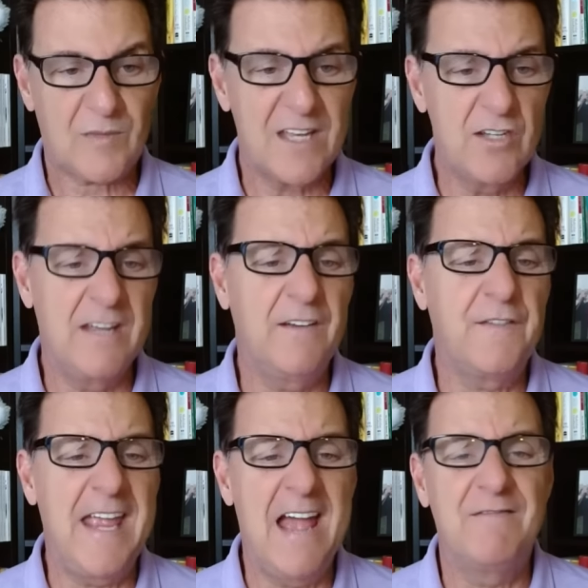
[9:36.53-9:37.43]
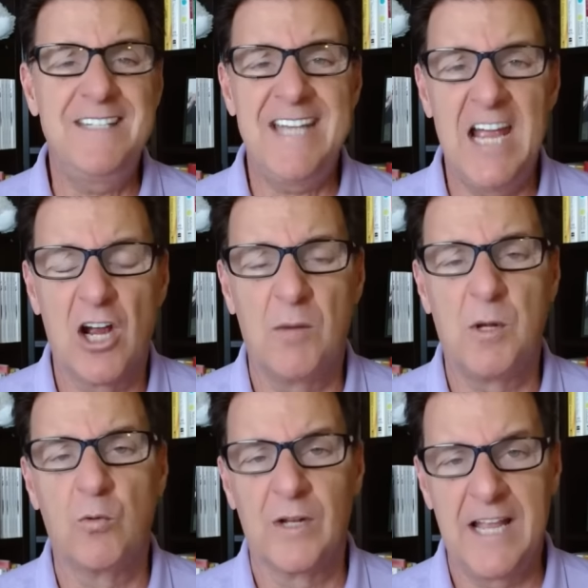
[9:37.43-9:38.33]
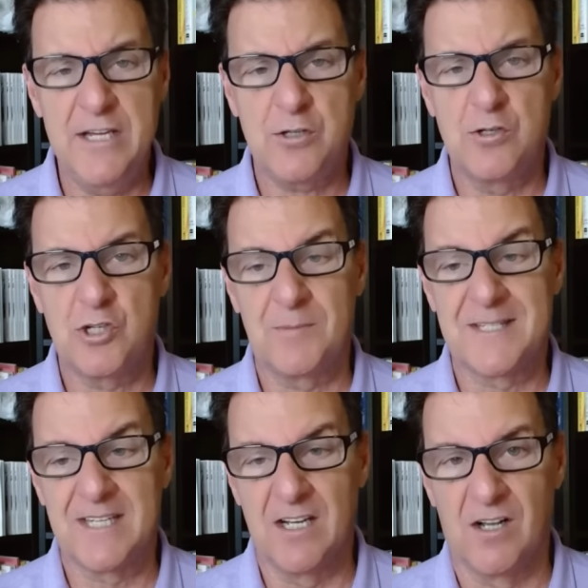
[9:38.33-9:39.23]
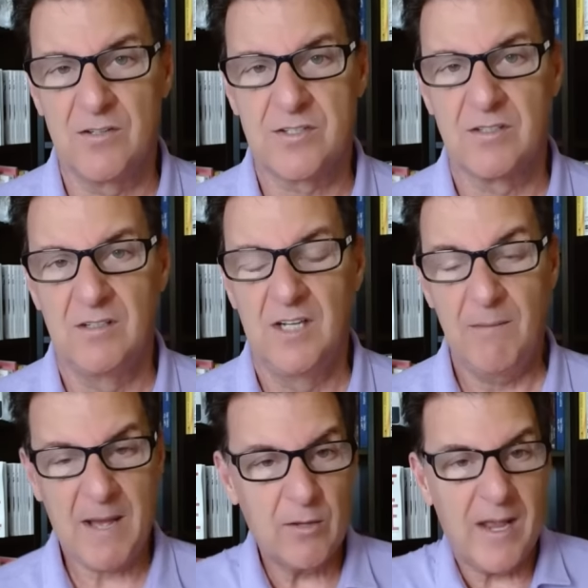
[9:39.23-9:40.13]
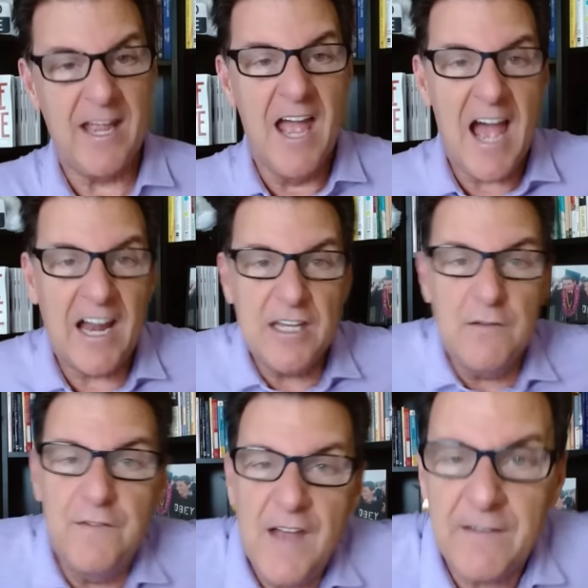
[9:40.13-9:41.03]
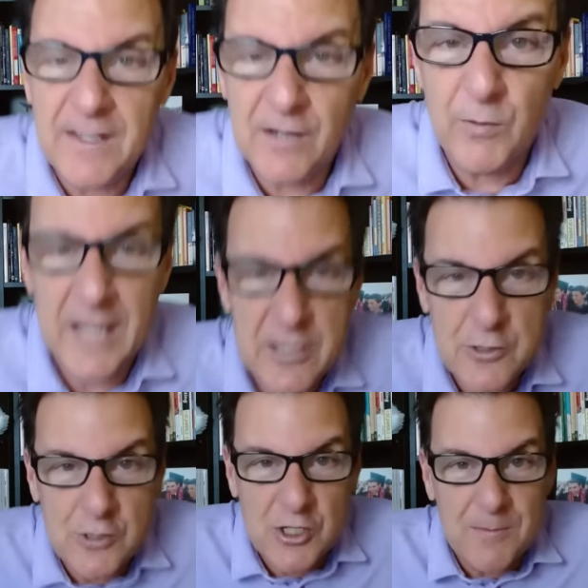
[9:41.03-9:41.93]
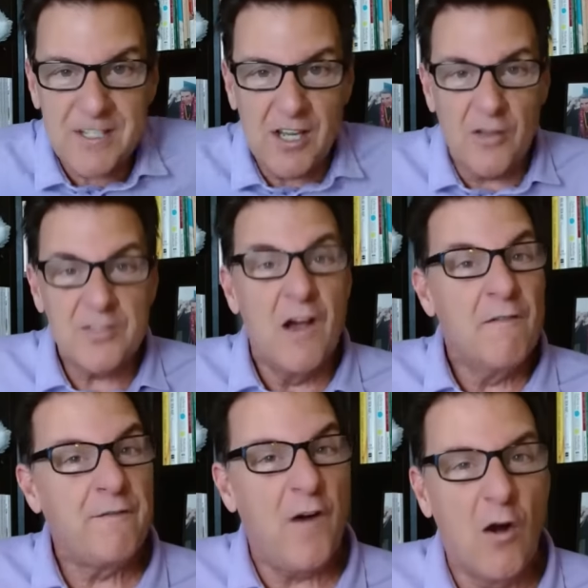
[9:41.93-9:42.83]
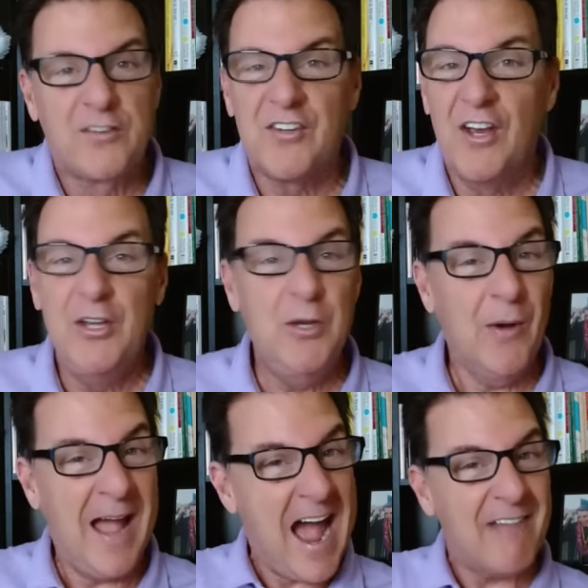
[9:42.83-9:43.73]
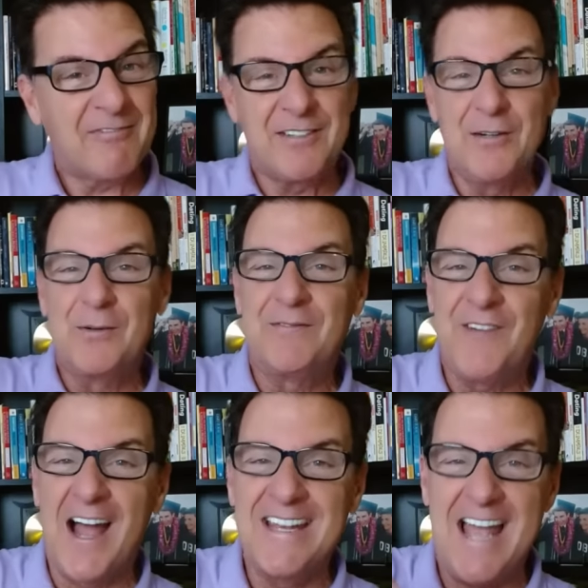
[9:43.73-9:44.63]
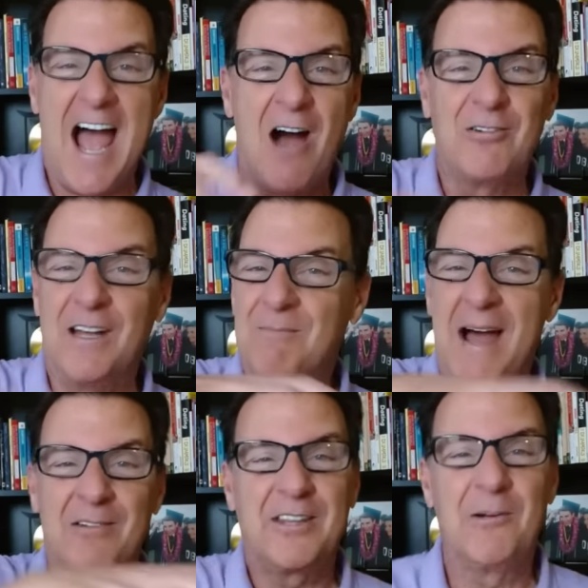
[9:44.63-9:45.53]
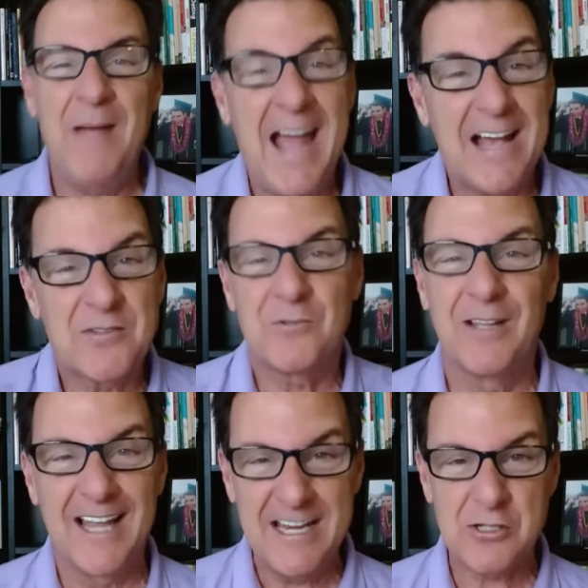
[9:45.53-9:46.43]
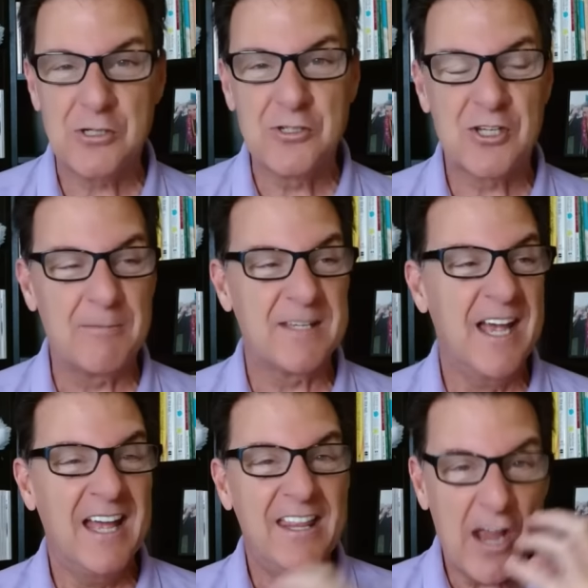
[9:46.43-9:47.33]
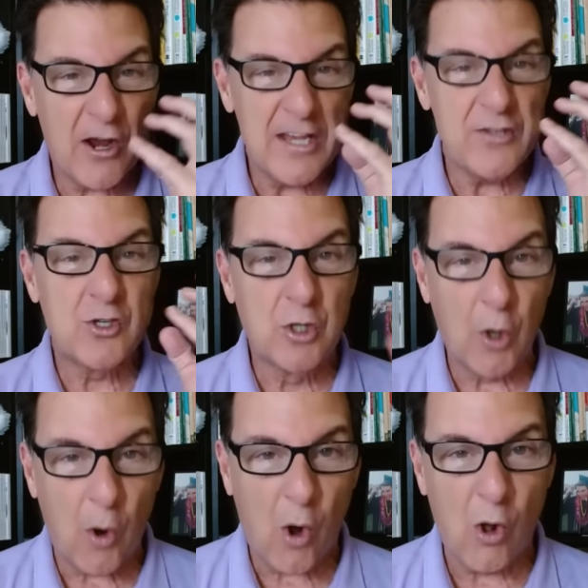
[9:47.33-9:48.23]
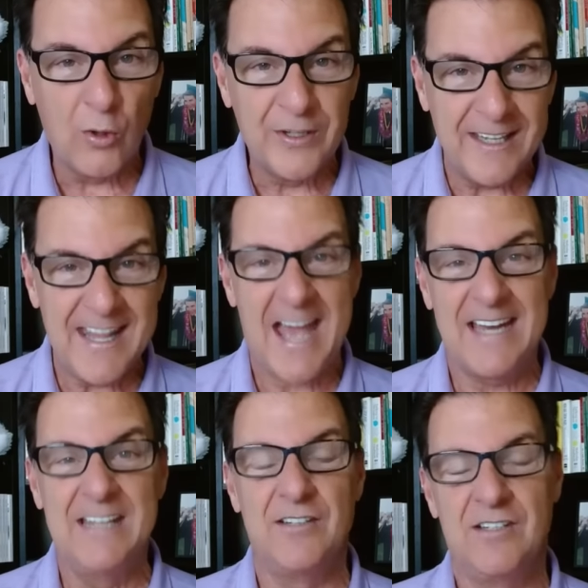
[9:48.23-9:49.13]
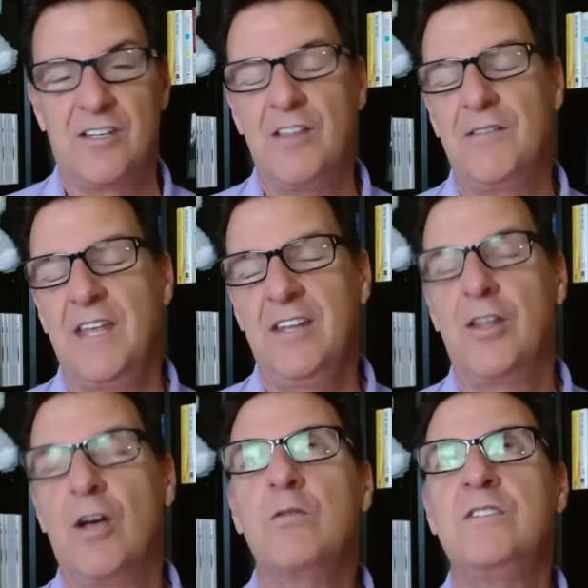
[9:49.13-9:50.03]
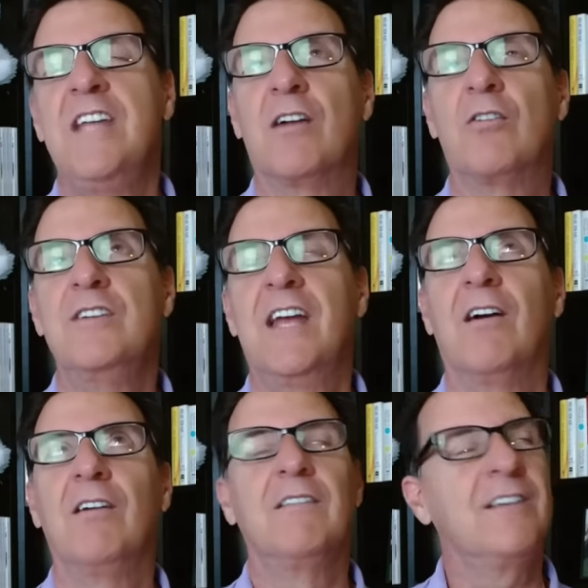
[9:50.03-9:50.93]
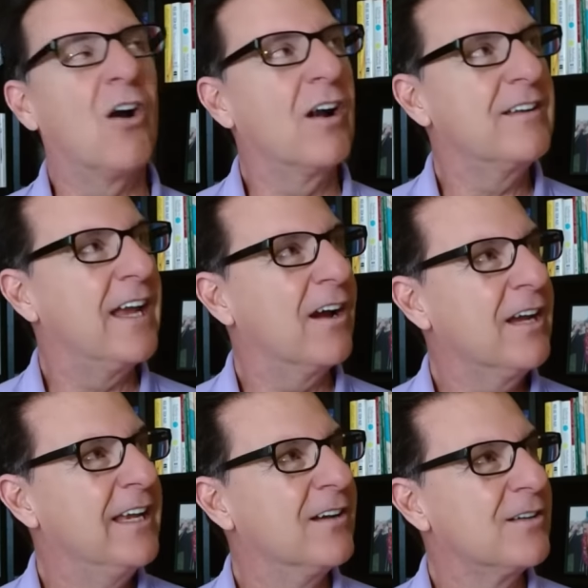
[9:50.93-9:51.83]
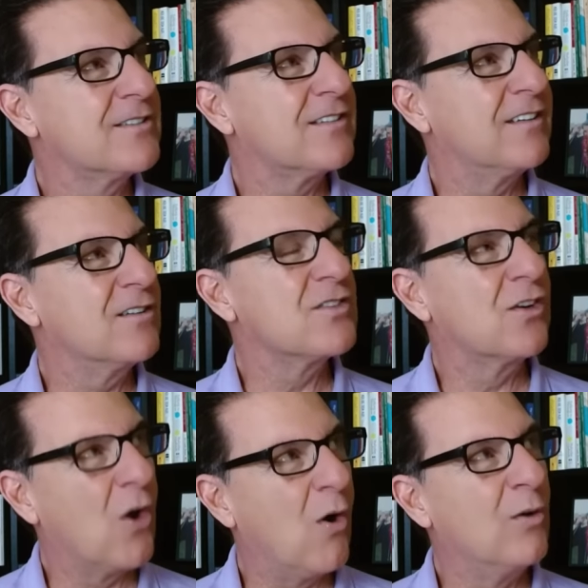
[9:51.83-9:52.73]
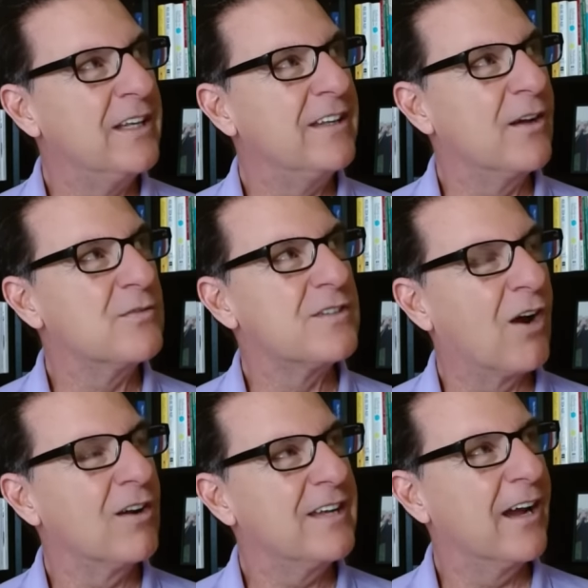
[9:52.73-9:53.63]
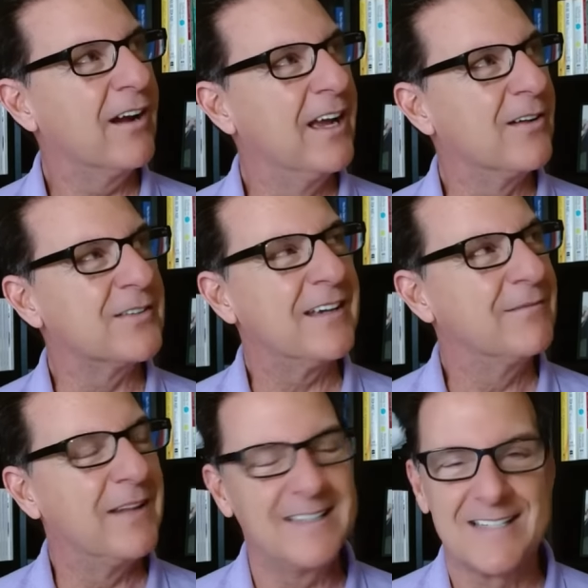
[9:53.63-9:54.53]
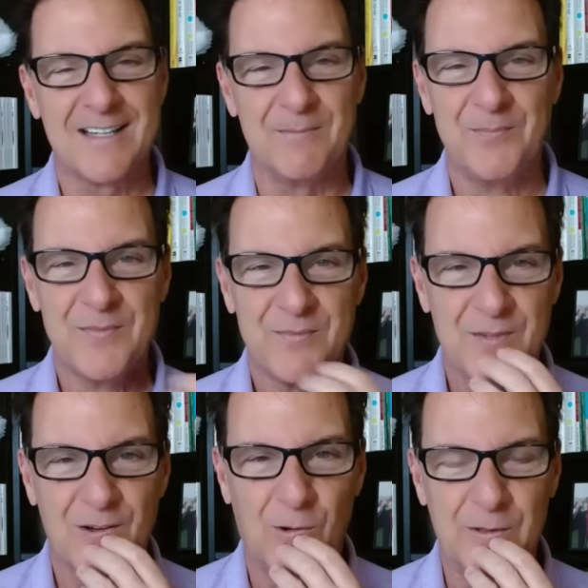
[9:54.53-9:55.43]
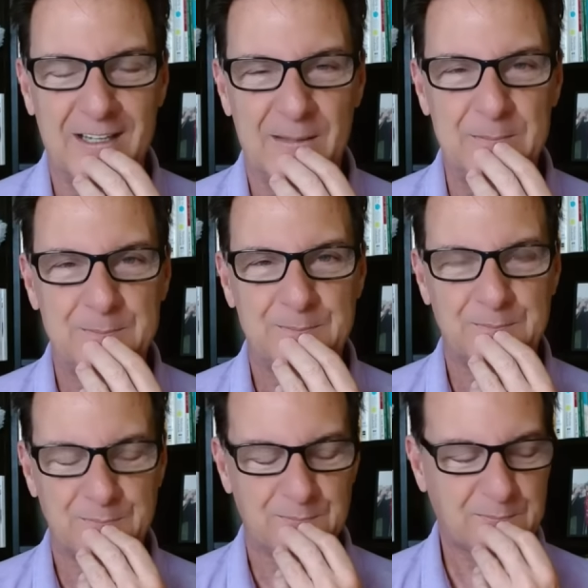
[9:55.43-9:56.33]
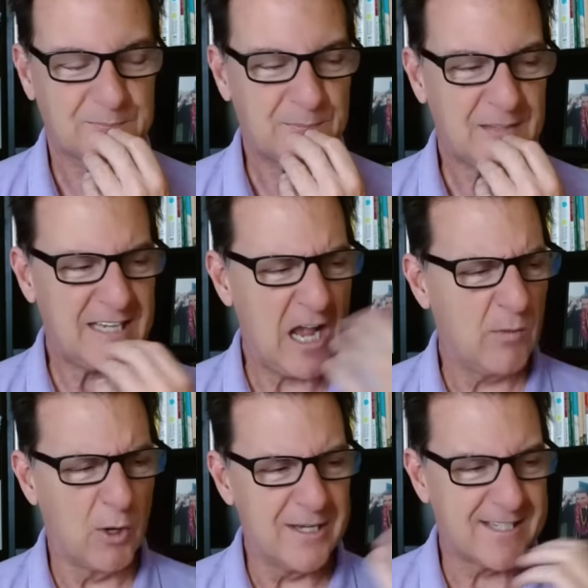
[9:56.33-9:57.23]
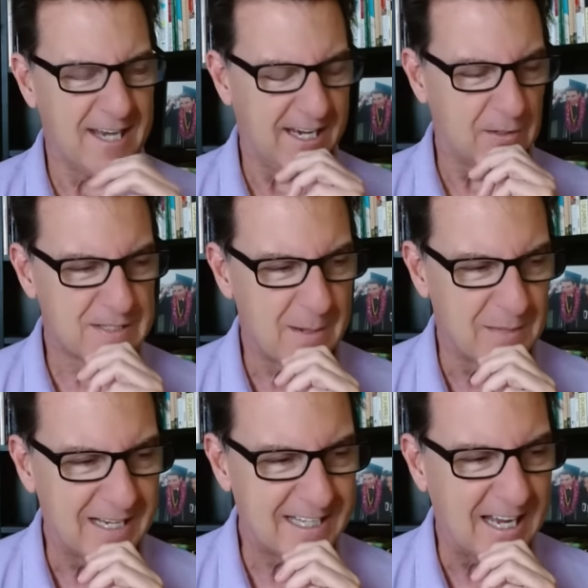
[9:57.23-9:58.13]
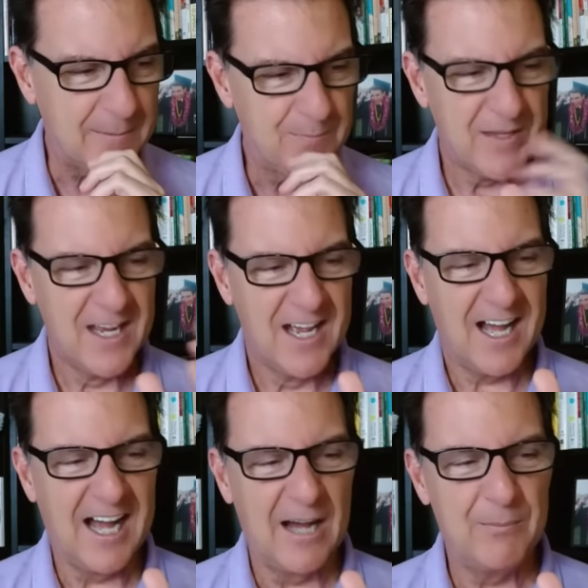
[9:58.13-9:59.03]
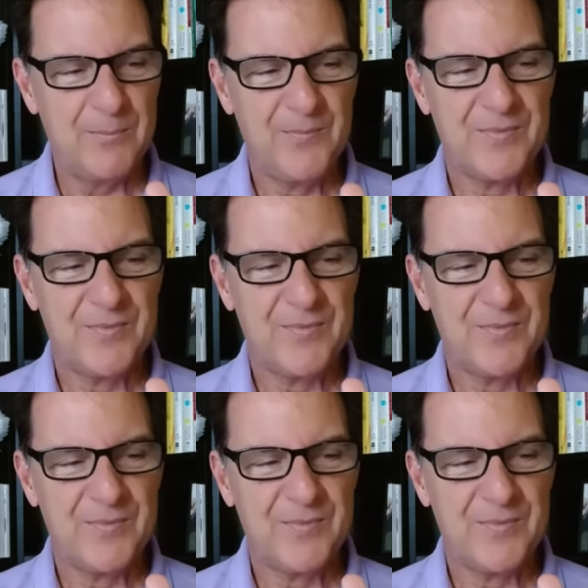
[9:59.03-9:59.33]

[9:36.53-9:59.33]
And, and if they have terrible relationship skills, and by the way, how do you vet their relationship skills? Folks, you have to find out about their past relationships. There is gold in that, in, in, in those darn dare, darn dare hills. There's gold in those darn dare hills. It's some um, old um, cowboy saying or something like that. Um,